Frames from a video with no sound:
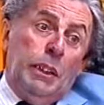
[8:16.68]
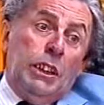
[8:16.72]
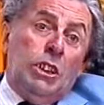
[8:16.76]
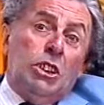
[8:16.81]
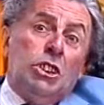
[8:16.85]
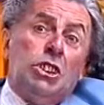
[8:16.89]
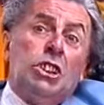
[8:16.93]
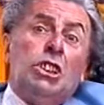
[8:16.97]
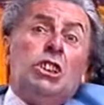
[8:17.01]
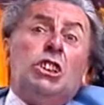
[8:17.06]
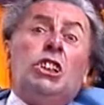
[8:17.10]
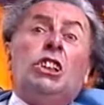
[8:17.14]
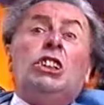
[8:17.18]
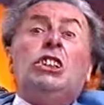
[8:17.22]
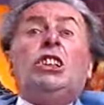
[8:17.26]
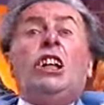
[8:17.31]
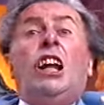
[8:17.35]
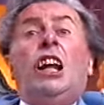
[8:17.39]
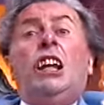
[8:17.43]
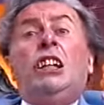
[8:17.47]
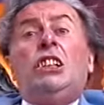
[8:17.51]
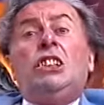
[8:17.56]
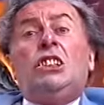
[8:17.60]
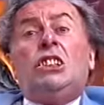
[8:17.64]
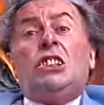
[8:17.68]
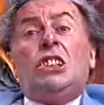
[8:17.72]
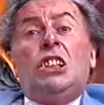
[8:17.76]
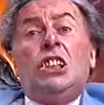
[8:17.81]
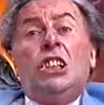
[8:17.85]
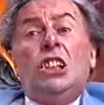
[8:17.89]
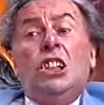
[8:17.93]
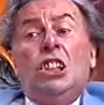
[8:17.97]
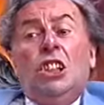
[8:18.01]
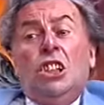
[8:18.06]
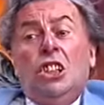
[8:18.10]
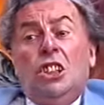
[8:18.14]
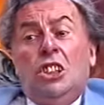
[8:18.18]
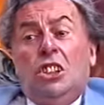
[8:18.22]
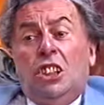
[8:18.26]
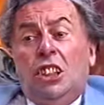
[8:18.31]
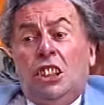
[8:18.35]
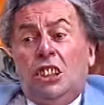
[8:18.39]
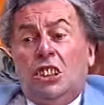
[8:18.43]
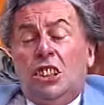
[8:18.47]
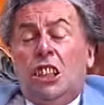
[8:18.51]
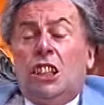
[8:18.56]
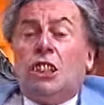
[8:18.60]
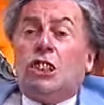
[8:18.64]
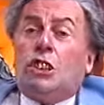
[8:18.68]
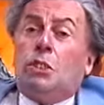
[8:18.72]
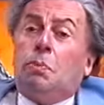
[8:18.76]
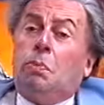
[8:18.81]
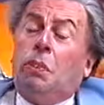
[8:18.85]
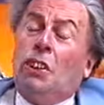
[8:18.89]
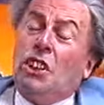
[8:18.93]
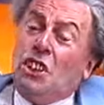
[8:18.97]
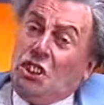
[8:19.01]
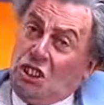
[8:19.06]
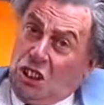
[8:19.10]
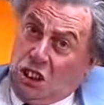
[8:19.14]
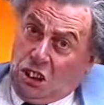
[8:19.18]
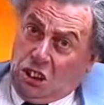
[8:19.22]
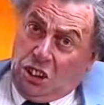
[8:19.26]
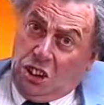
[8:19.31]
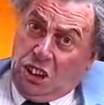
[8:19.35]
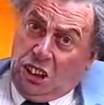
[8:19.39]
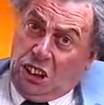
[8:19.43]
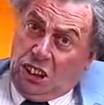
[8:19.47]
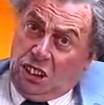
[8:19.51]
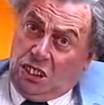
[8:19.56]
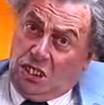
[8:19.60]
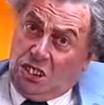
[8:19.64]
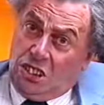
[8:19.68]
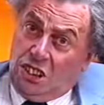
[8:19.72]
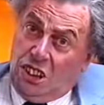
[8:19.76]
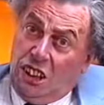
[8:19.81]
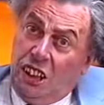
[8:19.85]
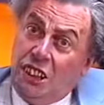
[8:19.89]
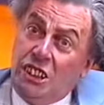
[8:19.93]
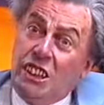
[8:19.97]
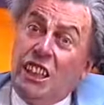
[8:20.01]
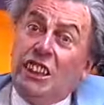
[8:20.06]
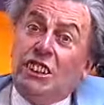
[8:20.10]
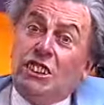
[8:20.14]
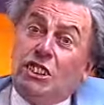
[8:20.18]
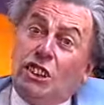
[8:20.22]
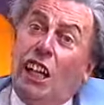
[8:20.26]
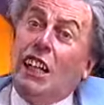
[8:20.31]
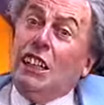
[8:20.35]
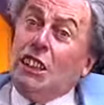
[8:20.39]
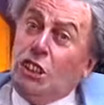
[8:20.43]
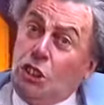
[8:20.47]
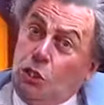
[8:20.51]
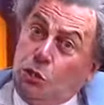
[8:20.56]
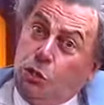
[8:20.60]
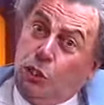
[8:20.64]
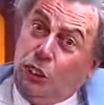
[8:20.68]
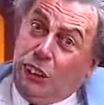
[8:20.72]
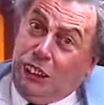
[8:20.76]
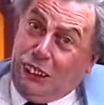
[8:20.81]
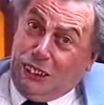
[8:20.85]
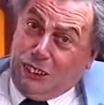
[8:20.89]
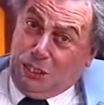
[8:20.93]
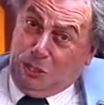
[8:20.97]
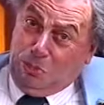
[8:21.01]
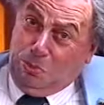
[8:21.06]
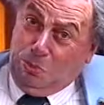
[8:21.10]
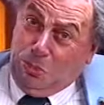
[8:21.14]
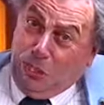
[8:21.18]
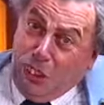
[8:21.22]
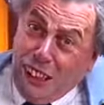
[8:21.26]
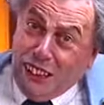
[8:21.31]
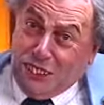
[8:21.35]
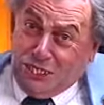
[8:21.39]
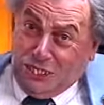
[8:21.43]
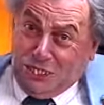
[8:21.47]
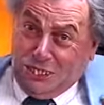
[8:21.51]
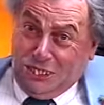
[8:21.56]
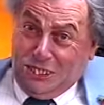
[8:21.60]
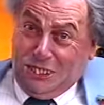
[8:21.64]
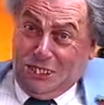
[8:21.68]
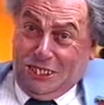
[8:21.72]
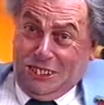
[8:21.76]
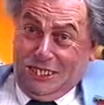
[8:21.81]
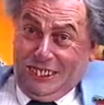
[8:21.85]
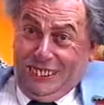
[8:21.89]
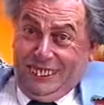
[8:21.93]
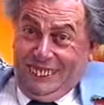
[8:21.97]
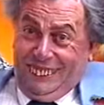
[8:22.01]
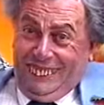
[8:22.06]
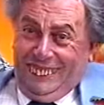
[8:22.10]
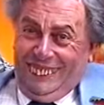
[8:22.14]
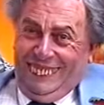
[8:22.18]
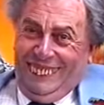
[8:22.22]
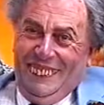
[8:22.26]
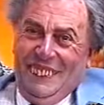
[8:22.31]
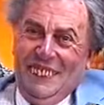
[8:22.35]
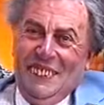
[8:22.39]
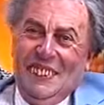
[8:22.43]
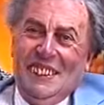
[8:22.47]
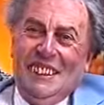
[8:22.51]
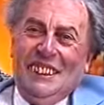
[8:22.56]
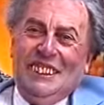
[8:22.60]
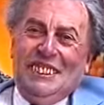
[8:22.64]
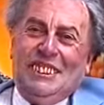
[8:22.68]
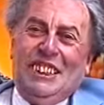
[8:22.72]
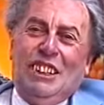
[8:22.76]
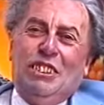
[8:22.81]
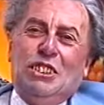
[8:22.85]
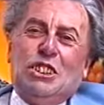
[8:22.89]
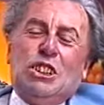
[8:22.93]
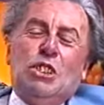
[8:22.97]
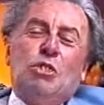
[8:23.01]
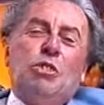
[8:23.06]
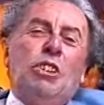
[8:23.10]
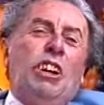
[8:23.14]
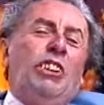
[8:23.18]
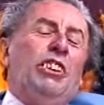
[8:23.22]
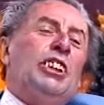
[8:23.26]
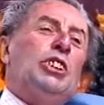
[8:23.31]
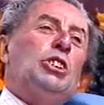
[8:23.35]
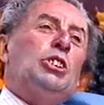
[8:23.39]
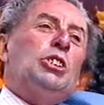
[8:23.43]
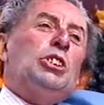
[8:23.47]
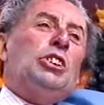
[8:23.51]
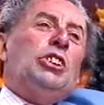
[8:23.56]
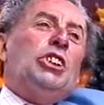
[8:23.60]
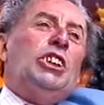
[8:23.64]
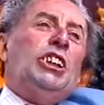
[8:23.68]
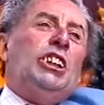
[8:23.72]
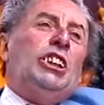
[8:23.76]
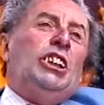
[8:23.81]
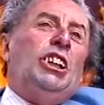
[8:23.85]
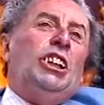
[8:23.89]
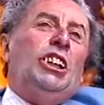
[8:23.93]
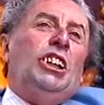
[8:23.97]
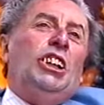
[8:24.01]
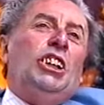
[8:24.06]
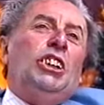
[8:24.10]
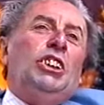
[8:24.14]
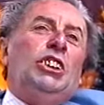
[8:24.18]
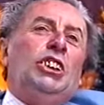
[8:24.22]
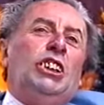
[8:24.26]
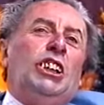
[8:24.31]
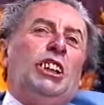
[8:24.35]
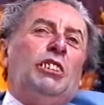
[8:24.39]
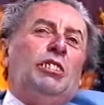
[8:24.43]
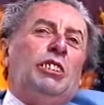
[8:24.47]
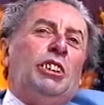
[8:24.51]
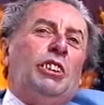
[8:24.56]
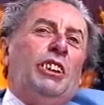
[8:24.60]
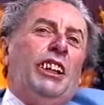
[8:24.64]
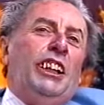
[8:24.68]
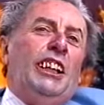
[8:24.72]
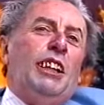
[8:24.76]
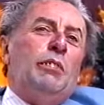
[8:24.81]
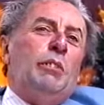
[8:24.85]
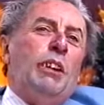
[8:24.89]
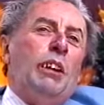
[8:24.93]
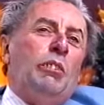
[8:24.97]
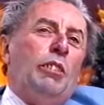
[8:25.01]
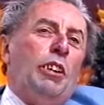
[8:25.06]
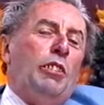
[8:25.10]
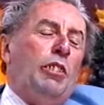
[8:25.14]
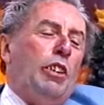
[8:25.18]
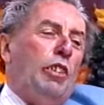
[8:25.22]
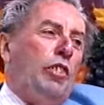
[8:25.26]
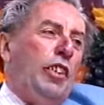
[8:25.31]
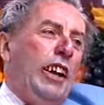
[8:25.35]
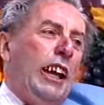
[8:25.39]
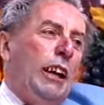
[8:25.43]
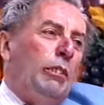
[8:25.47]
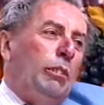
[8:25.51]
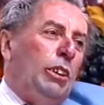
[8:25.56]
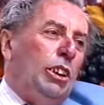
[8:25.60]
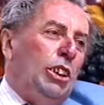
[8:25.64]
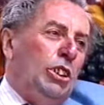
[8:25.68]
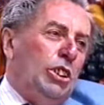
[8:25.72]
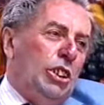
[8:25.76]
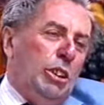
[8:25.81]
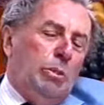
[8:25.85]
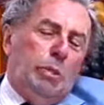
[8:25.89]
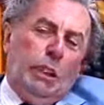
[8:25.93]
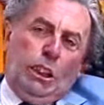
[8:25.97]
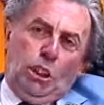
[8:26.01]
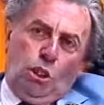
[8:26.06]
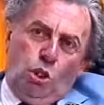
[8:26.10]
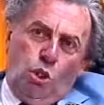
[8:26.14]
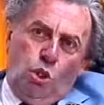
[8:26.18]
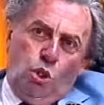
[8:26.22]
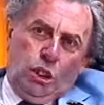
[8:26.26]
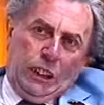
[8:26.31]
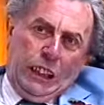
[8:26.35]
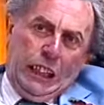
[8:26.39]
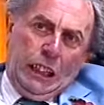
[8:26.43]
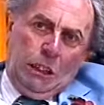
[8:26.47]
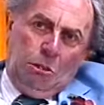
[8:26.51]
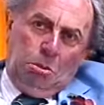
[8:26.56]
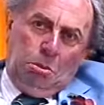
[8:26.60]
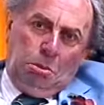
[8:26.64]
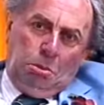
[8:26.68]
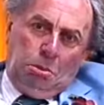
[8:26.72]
because it contains things, explicit things, and yet tastefully expressed. So it's a very good thing to give to any member of your family who's a bit horny.